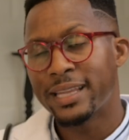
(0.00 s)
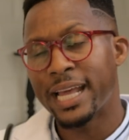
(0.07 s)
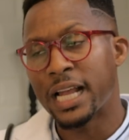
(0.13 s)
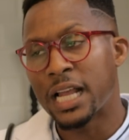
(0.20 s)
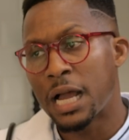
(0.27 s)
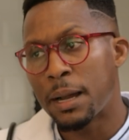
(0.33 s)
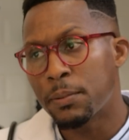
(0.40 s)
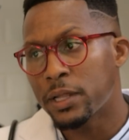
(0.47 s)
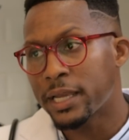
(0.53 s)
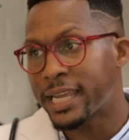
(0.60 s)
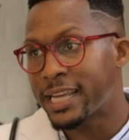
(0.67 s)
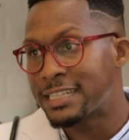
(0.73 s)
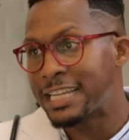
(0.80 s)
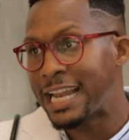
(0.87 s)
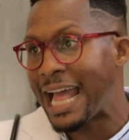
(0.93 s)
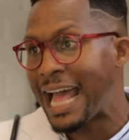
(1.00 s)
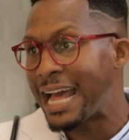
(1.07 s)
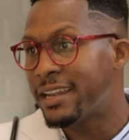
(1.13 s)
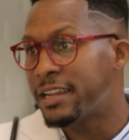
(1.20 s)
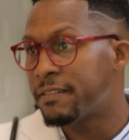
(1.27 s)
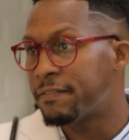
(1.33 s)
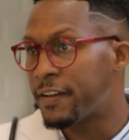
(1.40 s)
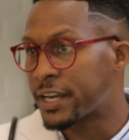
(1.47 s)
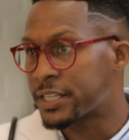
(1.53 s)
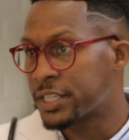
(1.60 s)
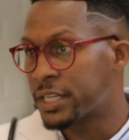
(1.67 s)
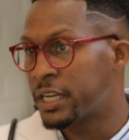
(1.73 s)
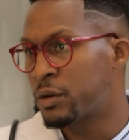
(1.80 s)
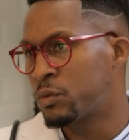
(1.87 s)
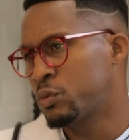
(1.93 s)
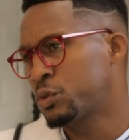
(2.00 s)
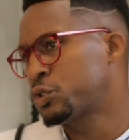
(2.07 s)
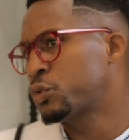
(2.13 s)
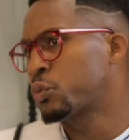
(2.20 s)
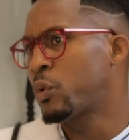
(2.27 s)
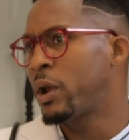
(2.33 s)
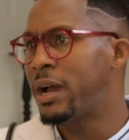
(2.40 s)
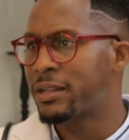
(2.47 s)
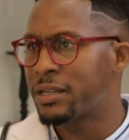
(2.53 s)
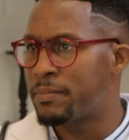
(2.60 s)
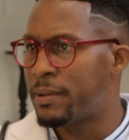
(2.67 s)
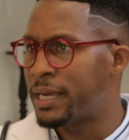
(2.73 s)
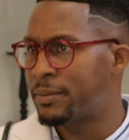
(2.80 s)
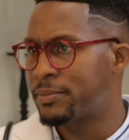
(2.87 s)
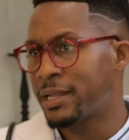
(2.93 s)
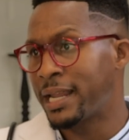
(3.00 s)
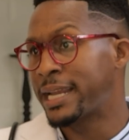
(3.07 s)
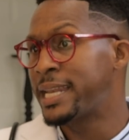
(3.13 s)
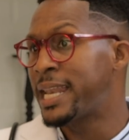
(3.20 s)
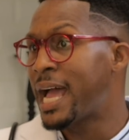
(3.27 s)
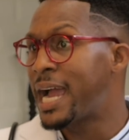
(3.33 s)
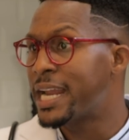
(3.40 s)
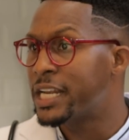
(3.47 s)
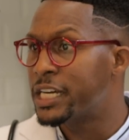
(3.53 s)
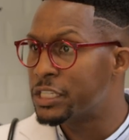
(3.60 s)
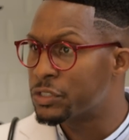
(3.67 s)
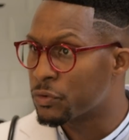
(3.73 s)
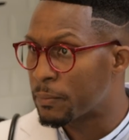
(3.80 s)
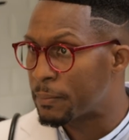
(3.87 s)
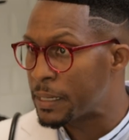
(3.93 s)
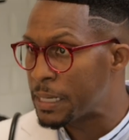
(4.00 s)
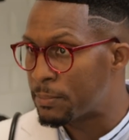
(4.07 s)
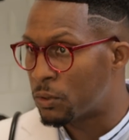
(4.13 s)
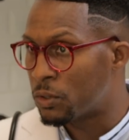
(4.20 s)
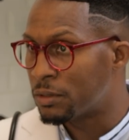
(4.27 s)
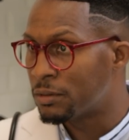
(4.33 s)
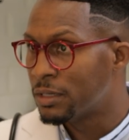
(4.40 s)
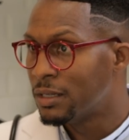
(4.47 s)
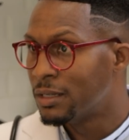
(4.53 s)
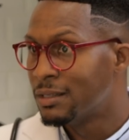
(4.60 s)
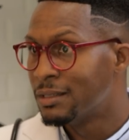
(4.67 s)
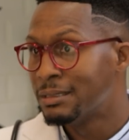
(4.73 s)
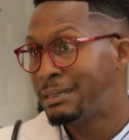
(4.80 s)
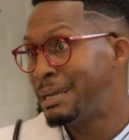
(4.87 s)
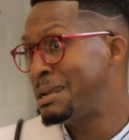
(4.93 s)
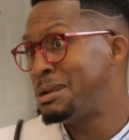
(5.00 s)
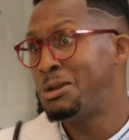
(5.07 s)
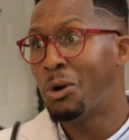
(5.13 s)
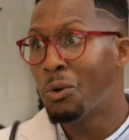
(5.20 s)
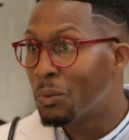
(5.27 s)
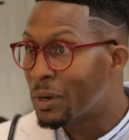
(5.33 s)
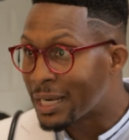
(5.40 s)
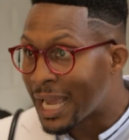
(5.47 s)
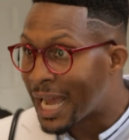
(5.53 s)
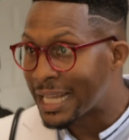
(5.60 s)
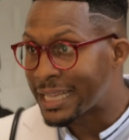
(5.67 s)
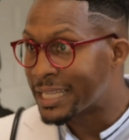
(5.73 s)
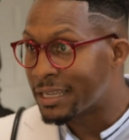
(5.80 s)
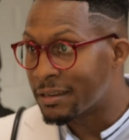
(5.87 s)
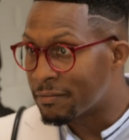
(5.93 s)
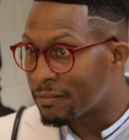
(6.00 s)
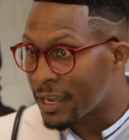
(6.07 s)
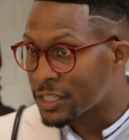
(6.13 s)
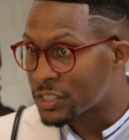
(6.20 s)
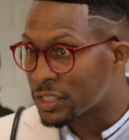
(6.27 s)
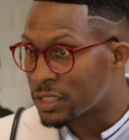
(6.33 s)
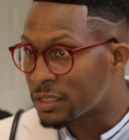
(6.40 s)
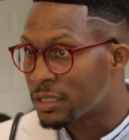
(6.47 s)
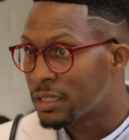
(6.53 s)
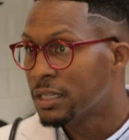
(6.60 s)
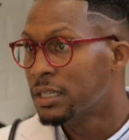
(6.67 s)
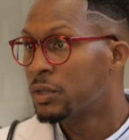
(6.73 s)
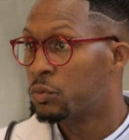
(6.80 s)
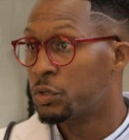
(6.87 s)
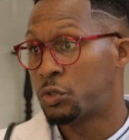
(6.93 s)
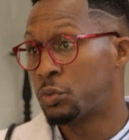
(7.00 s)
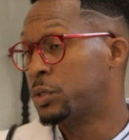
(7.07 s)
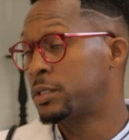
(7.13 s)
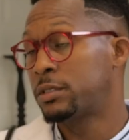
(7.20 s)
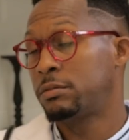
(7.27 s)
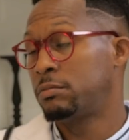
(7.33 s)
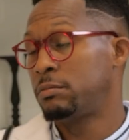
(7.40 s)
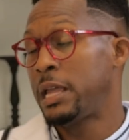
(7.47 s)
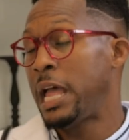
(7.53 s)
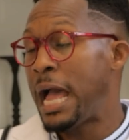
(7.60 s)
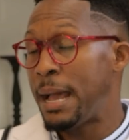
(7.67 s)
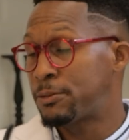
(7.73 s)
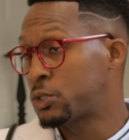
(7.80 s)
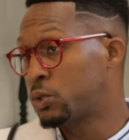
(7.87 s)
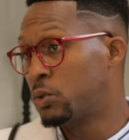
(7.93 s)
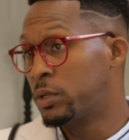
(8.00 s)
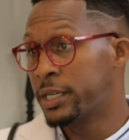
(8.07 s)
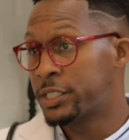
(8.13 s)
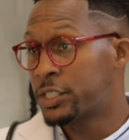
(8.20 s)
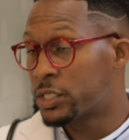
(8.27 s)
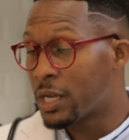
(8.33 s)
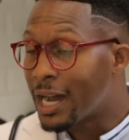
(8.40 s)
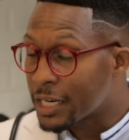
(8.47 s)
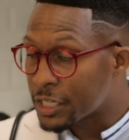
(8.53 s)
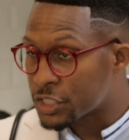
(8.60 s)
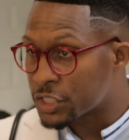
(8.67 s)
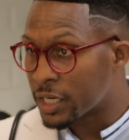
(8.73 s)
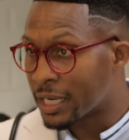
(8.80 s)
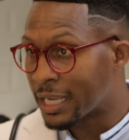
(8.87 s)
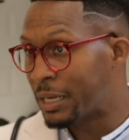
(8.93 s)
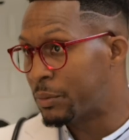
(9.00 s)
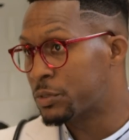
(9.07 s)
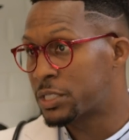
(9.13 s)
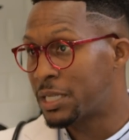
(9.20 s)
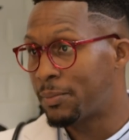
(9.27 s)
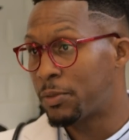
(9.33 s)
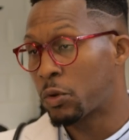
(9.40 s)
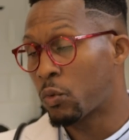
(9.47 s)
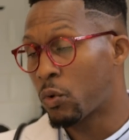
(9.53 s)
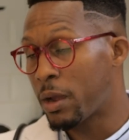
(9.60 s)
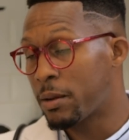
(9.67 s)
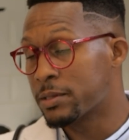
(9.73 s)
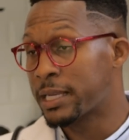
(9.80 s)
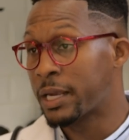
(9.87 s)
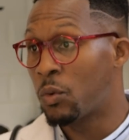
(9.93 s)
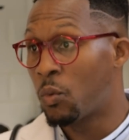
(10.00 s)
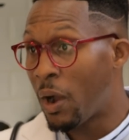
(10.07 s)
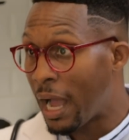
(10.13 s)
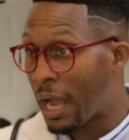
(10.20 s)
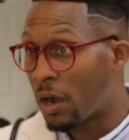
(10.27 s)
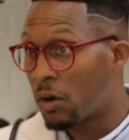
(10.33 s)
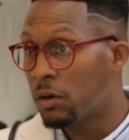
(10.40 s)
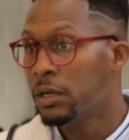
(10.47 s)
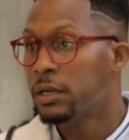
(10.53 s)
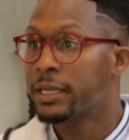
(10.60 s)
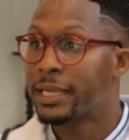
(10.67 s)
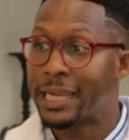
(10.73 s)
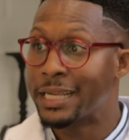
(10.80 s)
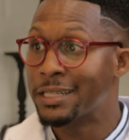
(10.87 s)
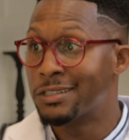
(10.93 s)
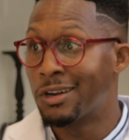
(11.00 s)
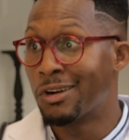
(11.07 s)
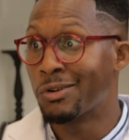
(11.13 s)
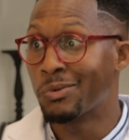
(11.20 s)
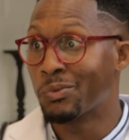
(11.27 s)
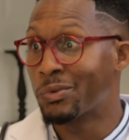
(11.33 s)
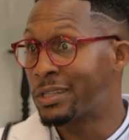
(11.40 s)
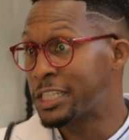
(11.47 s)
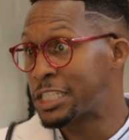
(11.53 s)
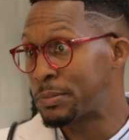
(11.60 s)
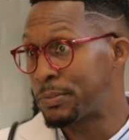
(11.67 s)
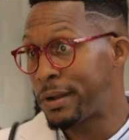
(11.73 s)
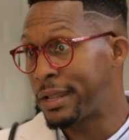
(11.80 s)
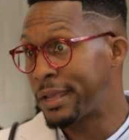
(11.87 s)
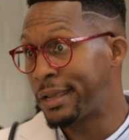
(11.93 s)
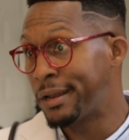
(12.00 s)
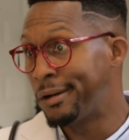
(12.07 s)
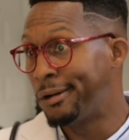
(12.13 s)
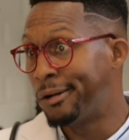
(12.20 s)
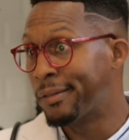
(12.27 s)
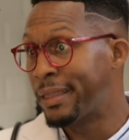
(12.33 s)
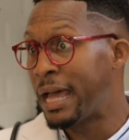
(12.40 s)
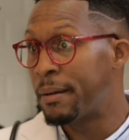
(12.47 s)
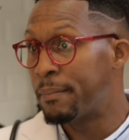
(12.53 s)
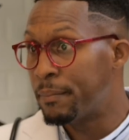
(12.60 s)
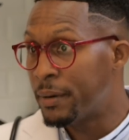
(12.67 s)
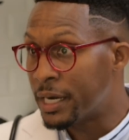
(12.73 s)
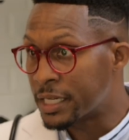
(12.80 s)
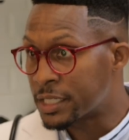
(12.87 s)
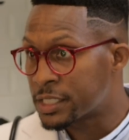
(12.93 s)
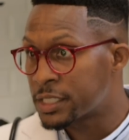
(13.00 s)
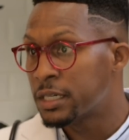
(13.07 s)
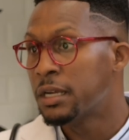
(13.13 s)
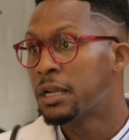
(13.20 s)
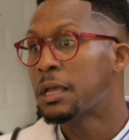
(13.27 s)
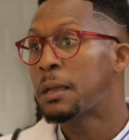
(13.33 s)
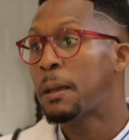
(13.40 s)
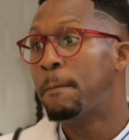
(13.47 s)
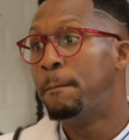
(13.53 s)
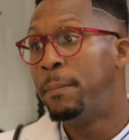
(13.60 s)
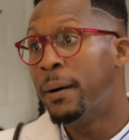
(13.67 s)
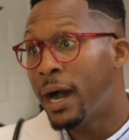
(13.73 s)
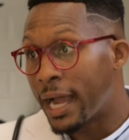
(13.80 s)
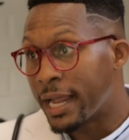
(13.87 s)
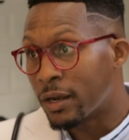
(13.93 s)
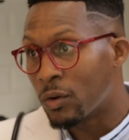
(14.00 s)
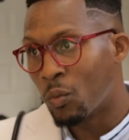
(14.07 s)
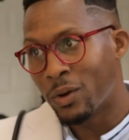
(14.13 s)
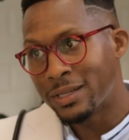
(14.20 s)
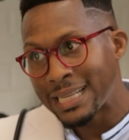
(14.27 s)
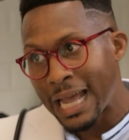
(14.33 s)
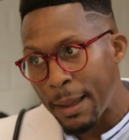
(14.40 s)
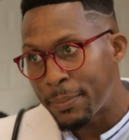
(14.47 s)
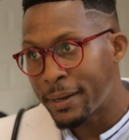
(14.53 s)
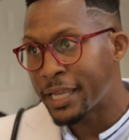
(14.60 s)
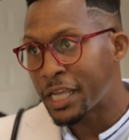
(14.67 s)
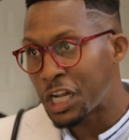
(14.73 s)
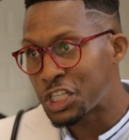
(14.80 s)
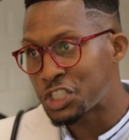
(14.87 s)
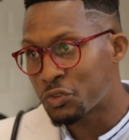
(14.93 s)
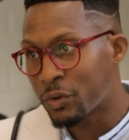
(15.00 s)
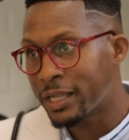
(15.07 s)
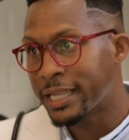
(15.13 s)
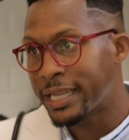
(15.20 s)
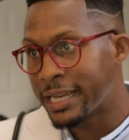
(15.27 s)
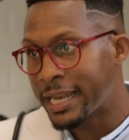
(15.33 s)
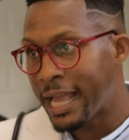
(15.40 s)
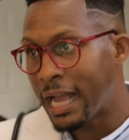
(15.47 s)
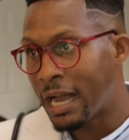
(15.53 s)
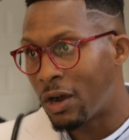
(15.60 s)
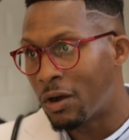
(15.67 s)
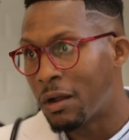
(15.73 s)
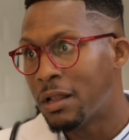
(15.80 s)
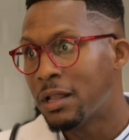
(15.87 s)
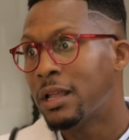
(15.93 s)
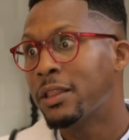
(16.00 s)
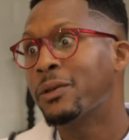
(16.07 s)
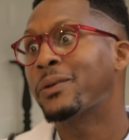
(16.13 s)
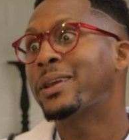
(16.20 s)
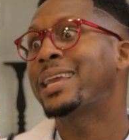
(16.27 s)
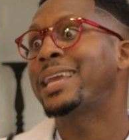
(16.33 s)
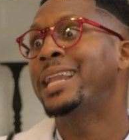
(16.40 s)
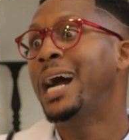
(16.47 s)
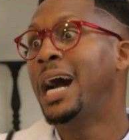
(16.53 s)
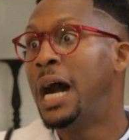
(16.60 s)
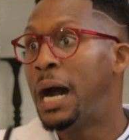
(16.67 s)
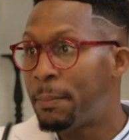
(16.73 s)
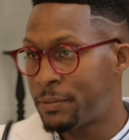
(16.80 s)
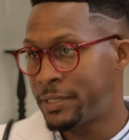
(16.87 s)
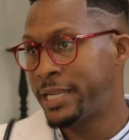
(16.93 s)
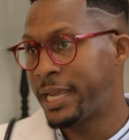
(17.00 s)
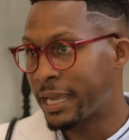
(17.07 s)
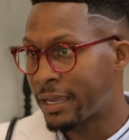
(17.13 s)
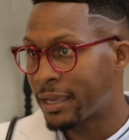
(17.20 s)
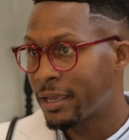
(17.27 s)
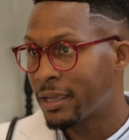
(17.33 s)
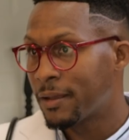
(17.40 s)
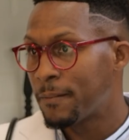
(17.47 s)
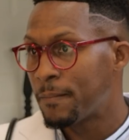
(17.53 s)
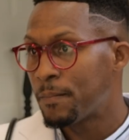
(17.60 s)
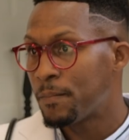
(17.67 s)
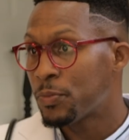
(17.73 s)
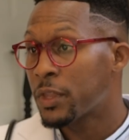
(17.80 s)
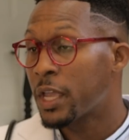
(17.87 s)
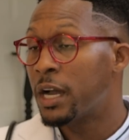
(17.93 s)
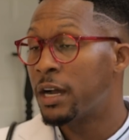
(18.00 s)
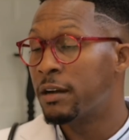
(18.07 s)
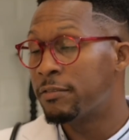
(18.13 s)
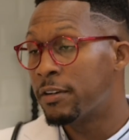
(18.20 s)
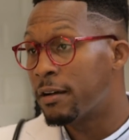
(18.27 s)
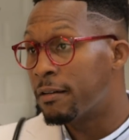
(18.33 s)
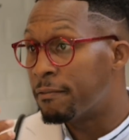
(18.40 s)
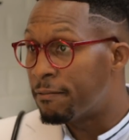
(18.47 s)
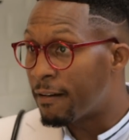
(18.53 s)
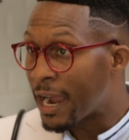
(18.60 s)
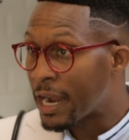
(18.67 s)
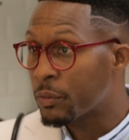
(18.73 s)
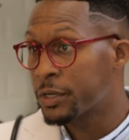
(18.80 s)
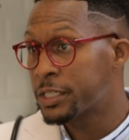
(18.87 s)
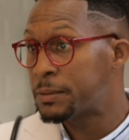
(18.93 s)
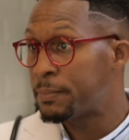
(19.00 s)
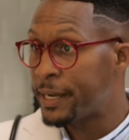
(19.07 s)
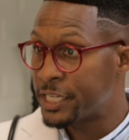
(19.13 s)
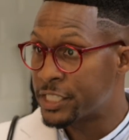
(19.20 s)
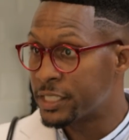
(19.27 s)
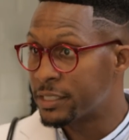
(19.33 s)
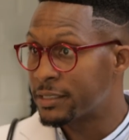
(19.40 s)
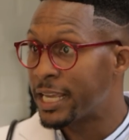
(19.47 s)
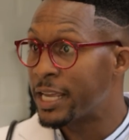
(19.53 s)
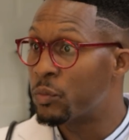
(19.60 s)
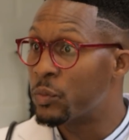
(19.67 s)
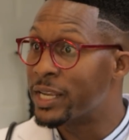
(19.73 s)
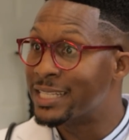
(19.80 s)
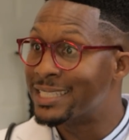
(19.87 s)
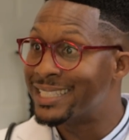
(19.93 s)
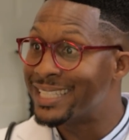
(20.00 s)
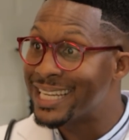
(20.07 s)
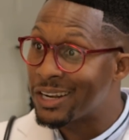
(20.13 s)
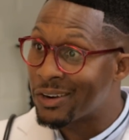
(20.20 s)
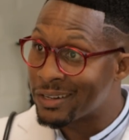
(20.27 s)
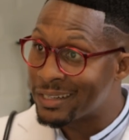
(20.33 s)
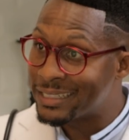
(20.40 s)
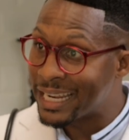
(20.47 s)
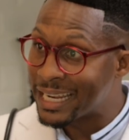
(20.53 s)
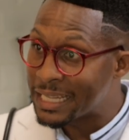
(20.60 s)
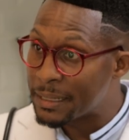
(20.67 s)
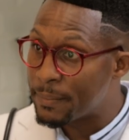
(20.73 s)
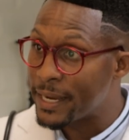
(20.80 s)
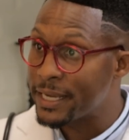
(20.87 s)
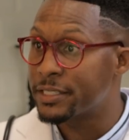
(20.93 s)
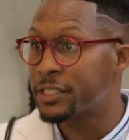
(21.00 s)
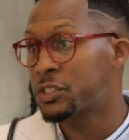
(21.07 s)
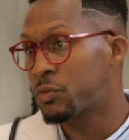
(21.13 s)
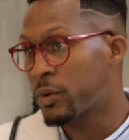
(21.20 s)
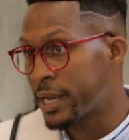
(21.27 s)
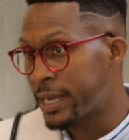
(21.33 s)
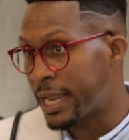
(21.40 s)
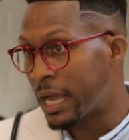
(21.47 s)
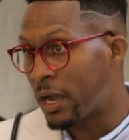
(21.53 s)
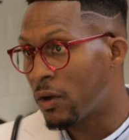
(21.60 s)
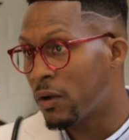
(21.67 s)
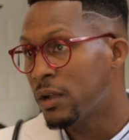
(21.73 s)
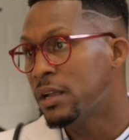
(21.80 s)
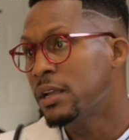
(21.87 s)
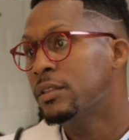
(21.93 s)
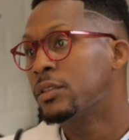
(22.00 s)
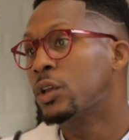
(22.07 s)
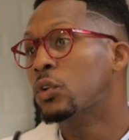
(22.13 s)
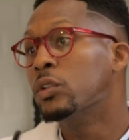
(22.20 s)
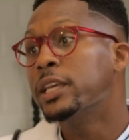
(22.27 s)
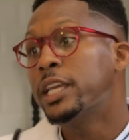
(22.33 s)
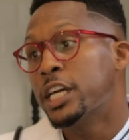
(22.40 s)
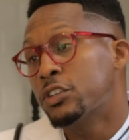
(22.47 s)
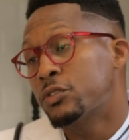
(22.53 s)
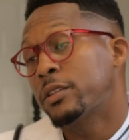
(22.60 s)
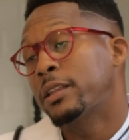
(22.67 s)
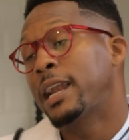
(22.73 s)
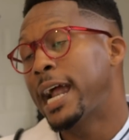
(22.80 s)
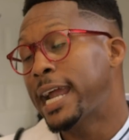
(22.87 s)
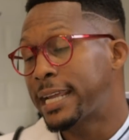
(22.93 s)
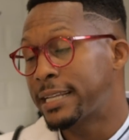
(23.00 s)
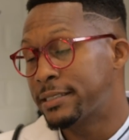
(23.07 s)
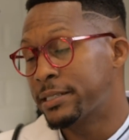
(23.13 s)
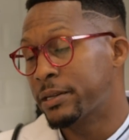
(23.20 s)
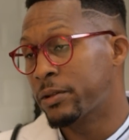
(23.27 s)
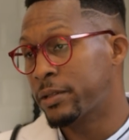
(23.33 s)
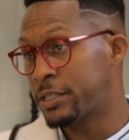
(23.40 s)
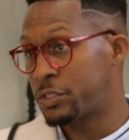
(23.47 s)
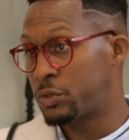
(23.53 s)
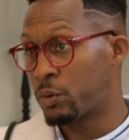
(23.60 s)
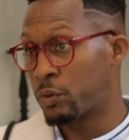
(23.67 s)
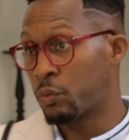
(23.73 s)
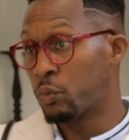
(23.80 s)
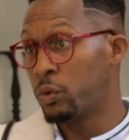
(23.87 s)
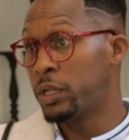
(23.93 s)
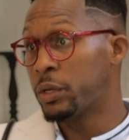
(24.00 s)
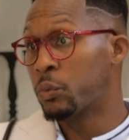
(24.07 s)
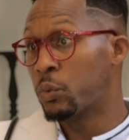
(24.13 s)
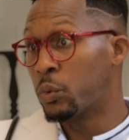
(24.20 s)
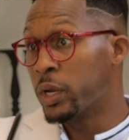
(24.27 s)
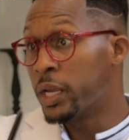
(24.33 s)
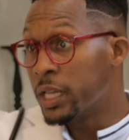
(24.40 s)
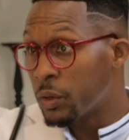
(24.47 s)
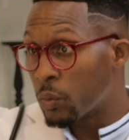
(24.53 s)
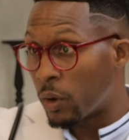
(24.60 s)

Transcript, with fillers: They had a couple of kids that had an infection and were surrounded by up to like 900 people, and no one got the infection, which was absolutely astonishing. And it was something where I was like, wow, kids aren't really spreading it all that much. But what's happening in Australia now, they're getting an uptick of virus patients, and we can see it on a daily basis right now. The only country that I consider that's doing really, really